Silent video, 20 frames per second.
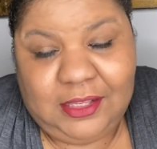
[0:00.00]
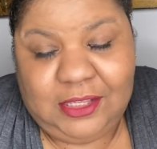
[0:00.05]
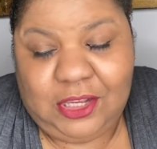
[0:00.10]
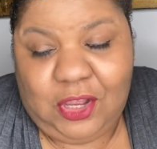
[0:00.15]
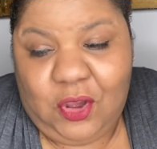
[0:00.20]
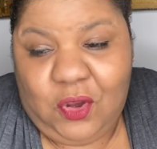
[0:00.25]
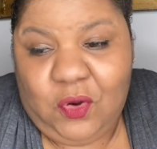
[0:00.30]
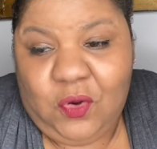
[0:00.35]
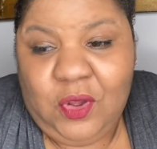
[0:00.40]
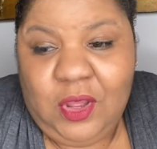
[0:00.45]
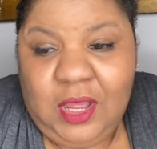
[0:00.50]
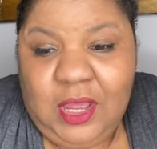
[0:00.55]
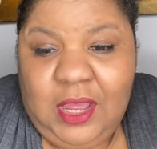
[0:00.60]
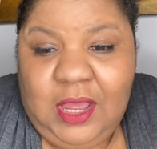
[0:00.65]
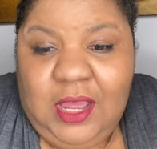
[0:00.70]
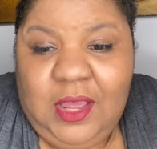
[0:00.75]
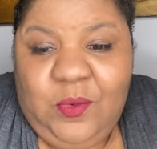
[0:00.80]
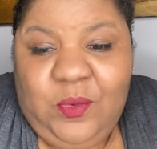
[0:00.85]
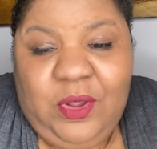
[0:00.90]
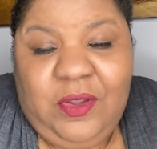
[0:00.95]
So
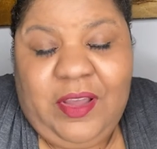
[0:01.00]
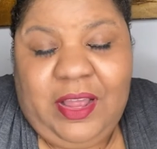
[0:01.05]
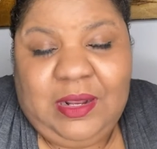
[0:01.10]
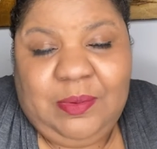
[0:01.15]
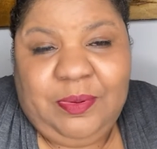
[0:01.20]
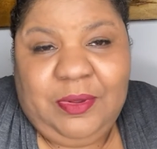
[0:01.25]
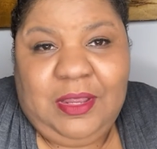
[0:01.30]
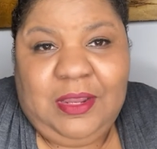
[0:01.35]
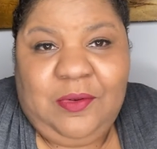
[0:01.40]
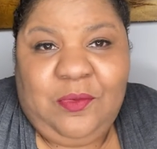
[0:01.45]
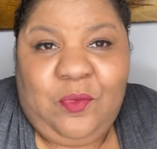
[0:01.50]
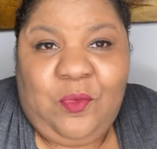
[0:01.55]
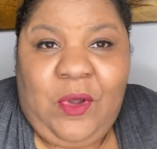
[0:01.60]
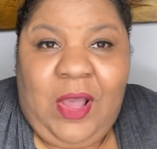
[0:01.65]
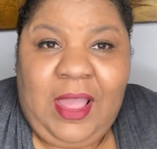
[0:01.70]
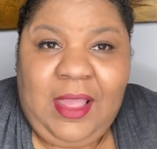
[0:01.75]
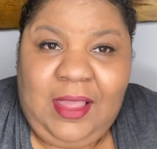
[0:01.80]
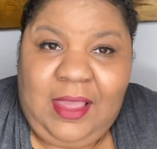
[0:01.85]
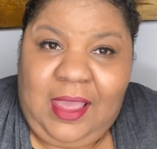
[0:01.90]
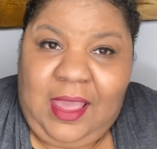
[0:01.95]
we're gonna have to put
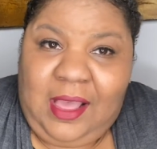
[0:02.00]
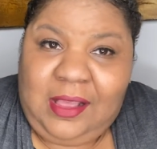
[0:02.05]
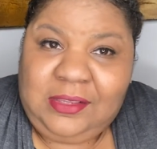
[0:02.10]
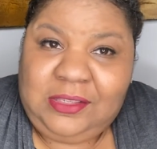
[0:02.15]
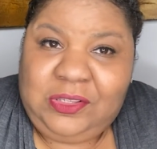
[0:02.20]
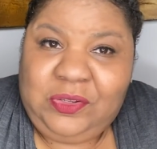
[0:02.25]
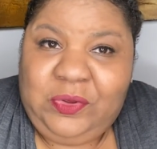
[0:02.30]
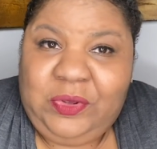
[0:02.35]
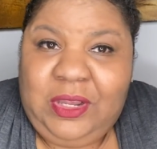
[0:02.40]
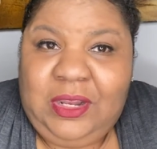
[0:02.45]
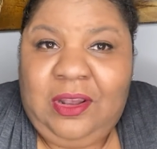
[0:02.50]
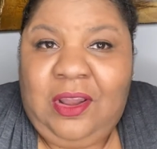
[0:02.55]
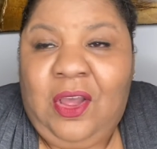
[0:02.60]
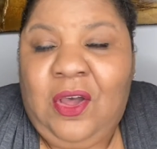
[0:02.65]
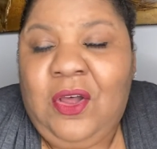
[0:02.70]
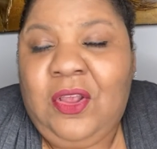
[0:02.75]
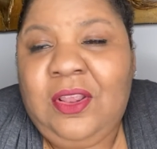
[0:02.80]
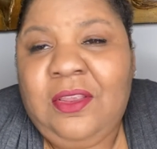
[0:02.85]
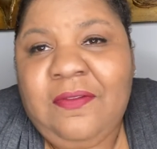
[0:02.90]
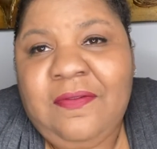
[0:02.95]
White Castle and
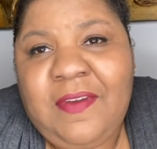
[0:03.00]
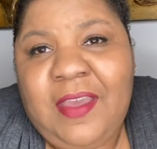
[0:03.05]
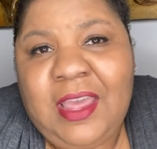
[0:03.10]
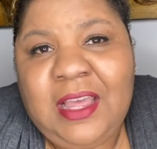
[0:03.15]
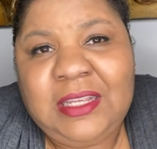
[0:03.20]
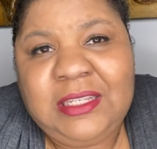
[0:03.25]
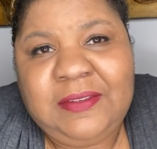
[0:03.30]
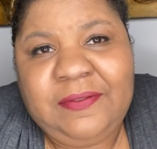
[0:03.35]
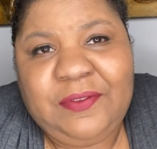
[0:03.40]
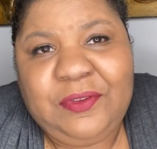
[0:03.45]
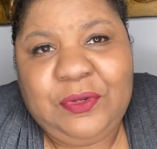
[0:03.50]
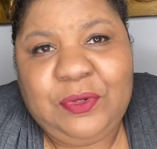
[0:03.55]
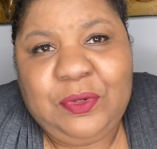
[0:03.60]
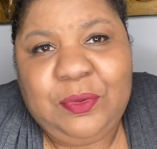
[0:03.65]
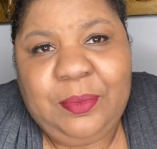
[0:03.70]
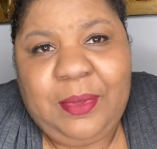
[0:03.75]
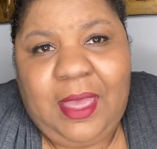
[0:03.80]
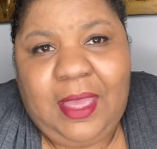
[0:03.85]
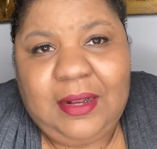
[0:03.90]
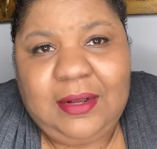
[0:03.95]
all the fast
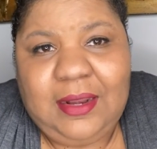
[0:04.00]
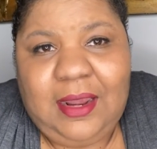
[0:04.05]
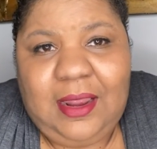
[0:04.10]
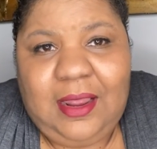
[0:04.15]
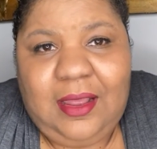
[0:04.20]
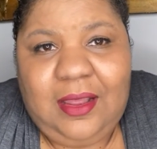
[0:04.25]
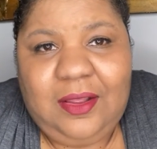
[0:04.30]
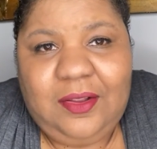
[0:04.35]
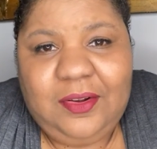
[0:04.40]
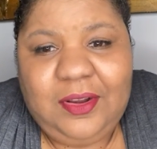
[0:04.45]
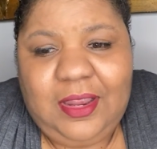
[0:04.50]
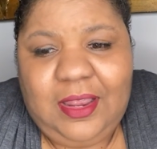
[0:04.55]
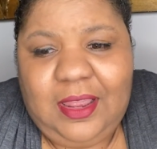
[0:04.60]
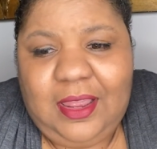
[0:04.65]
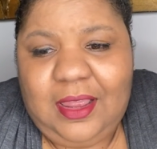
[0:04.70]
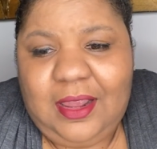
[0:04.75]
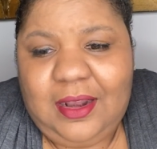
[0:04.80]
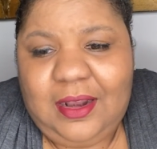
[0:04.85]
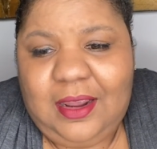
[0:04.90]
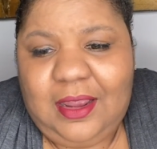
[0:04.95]
food back down,
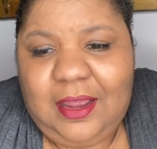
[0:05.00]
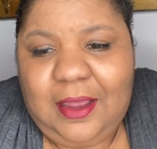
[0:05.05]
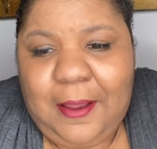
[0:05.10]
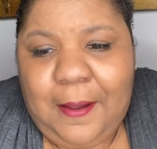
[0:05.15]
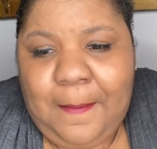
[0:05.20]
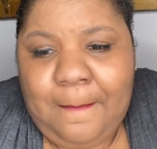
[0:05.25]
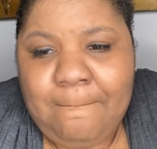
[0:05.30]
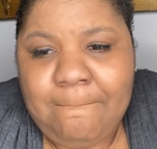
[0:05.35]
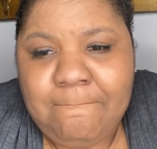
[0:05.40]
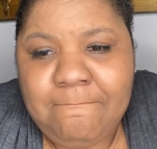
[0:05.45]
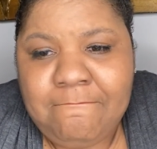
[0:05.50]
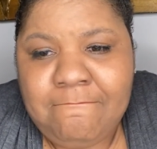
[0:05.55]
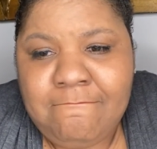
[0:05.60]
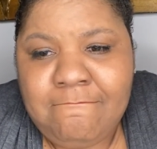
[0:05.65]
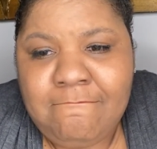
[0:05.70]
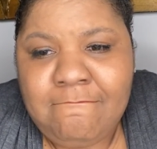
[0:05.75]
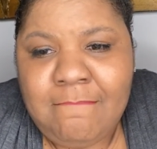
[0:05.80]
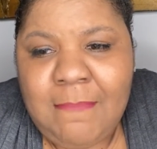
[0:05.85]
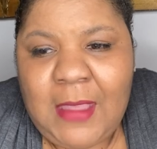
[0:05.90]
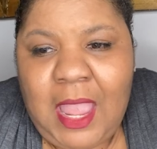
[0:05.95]
and
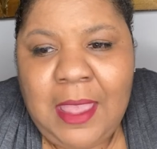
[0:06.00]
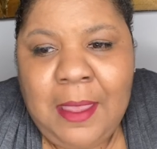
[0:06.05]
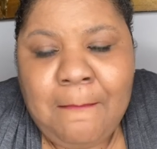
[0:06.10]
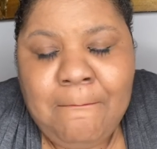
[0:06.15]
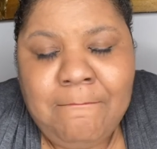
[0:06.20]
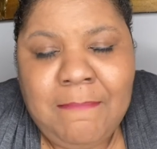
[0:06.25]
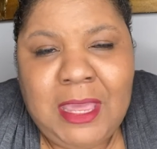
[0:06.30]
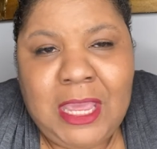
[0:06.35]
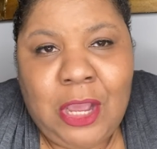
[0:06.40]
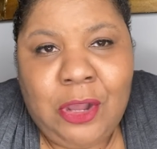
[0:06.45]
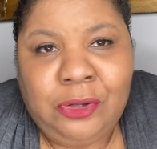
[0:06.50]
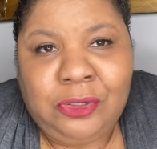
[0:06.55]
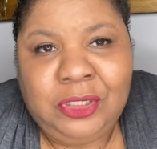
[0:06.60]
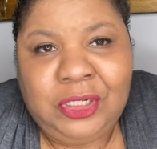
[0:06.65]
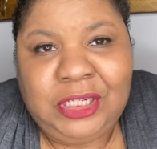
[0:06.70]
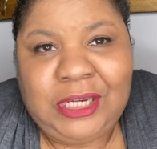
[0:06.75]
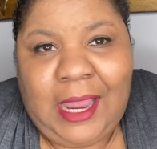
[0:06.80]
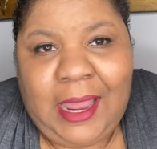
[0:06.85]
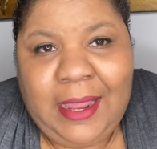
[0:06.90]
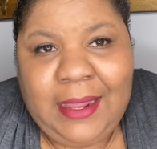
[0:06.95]
be on
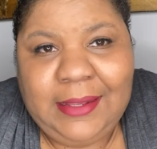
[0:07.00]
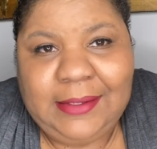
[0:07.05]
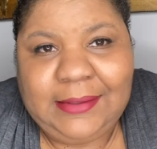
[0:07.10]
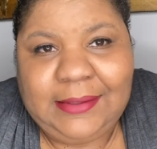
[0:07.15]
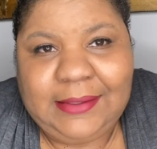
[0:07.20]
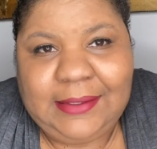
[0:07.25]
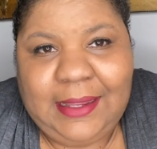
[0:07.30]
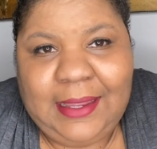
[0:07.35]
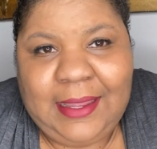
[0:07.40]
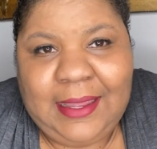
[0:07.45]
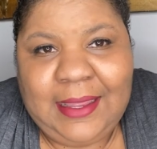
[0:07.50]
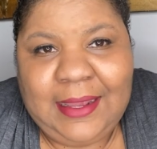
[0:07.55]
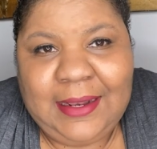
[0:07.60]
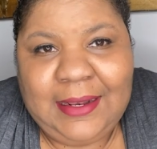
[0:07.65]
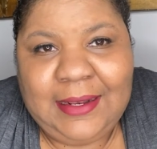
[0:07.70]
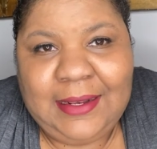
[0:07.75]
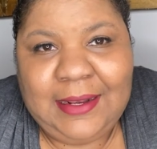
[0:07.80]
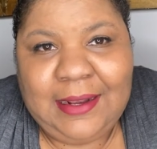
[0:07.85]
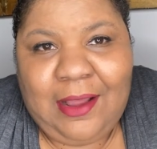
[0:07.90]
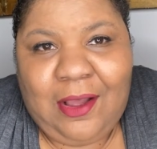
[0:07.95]
shakes
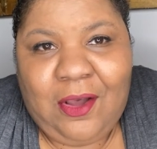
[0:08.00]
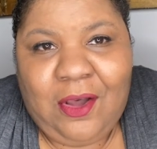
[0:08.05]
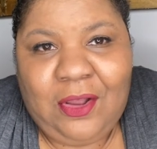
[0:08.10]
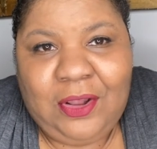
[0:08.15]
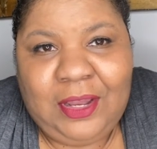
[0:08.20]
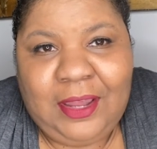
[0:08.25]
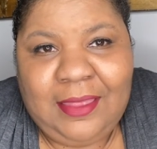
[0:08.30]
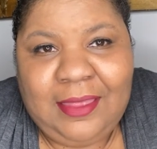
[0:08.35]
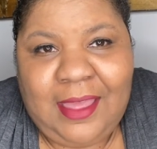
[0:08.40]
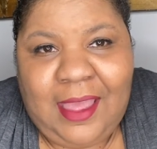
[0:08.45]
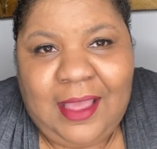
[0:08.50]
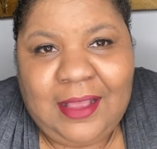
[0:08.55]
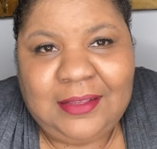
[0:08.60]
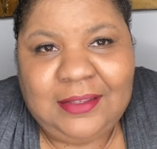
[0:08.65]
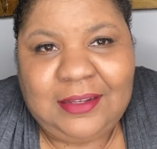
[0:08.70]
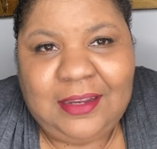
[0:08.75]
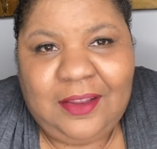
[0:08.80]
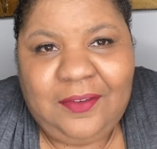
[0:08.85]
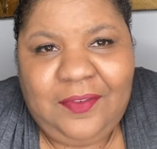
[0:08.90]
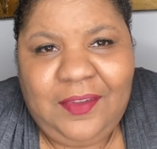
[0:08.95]
and all of that
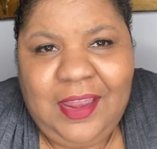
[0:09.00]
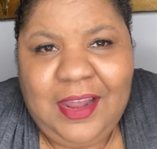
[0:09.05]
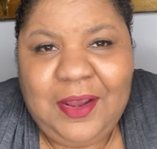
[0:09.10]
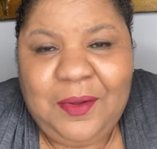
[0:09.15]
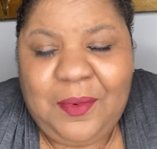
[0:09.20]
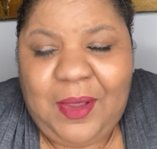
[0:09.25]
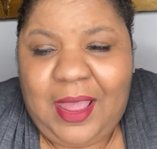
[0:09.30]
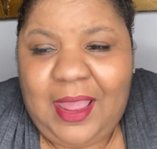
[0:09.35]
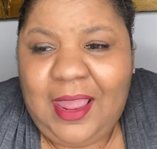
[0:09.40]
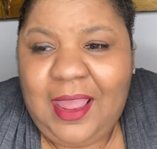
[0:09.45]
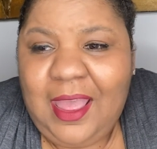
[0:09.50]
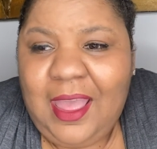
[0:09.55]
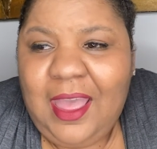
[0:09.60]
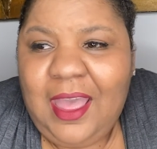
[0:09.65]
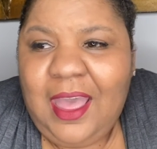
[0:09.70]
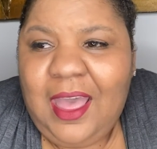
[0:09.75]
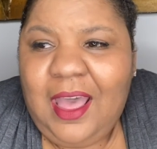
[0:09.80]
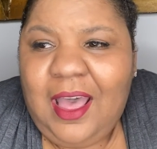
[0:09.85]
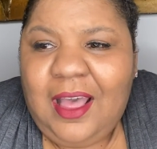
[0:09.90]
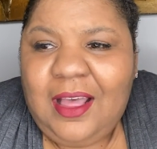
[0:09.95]
stuff. Anyway,
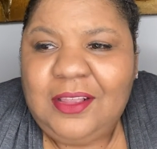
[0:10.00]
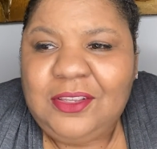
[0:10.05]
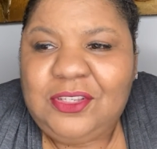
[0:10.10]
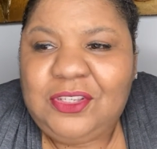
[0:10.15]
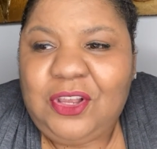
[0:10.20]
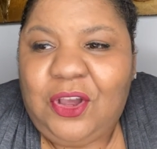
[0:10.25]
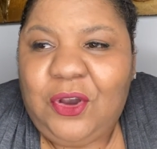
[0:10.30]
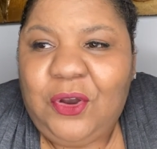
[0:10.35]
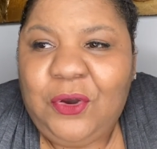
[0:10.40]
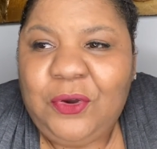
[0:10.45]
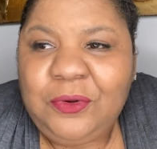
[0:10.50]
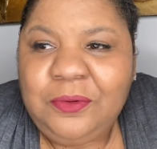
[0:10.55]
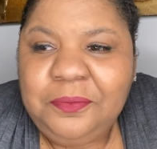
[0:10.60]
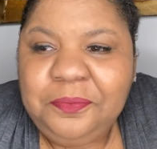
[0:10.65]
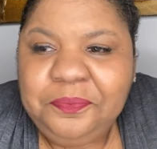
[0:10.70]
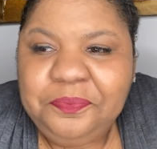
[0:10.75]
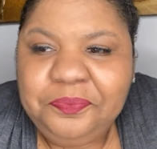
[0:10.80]
so